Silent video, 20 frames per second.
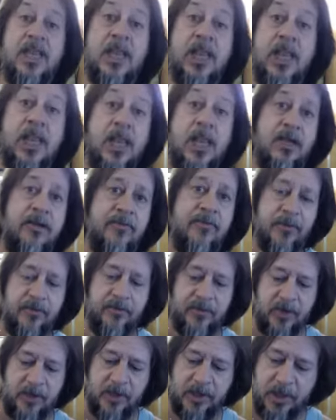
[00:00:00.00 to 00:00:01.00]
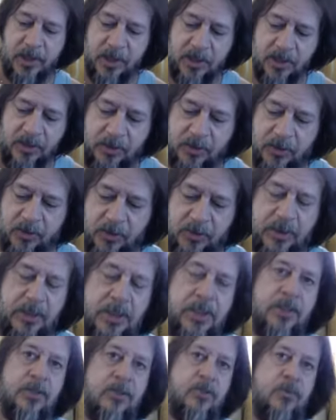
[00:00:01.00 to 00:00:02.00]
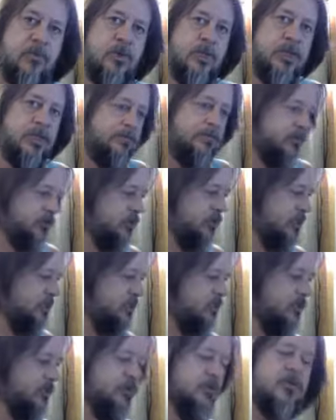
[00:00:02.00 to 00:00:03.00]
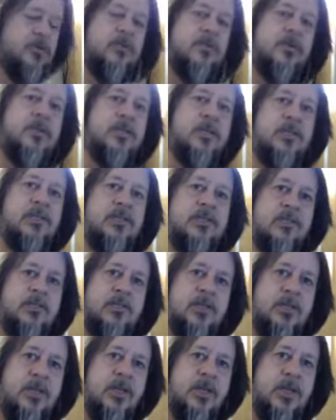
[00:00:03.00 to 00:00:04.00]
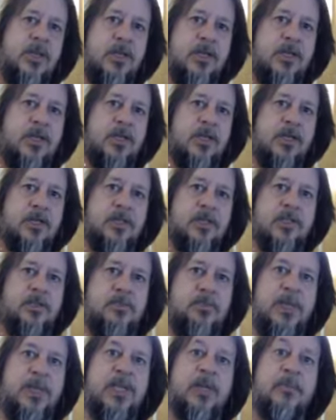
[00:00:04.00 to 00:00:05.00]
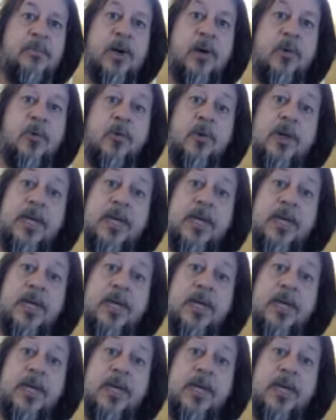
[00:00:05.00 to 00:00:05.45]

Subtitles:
love of our country. What I'm trying to do is speak about